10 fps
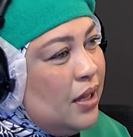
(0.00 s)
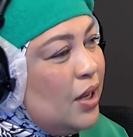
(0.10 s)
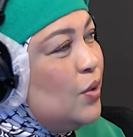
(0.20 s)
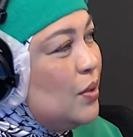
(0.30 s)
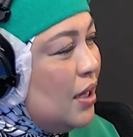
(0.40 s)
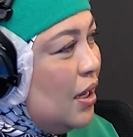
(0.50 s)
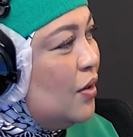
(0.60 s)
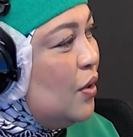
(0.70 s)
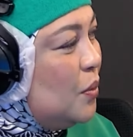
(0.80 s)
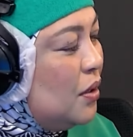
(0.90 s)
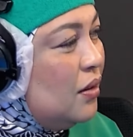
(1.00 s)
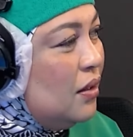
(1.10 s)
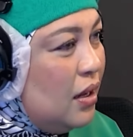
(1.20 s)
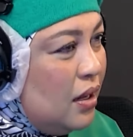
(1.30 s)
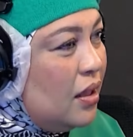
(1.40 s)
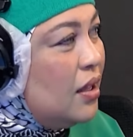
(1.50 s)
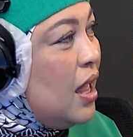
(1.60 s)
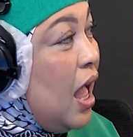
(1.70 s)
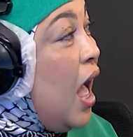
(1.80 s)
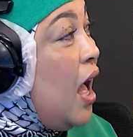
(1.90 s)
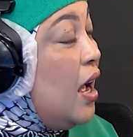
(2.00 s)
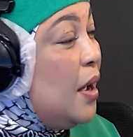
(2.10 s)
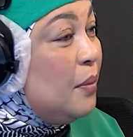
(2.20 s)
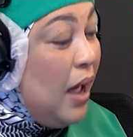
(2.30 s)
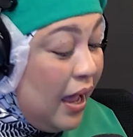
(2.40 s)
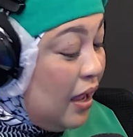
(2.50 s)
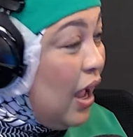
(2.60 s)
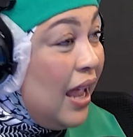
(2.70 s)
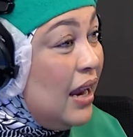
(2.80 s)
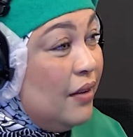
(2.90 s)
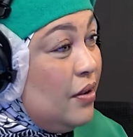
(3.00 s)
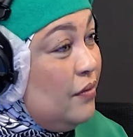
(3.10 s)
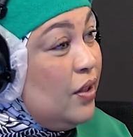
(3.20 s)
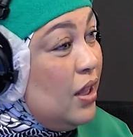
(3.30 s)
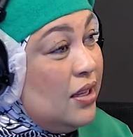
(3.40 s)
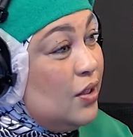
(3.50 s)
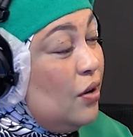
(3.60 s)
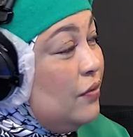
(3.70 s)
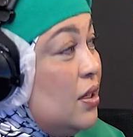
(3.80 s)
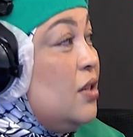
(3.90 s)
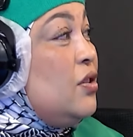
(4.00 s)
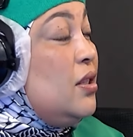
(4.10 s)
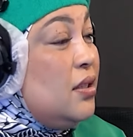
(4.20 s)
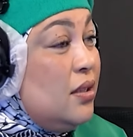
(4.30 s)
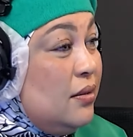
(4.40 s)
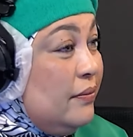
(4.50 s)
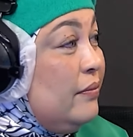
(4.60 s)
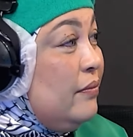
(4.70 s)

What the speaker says: And you say, you know what, Allah, I love having these conversations.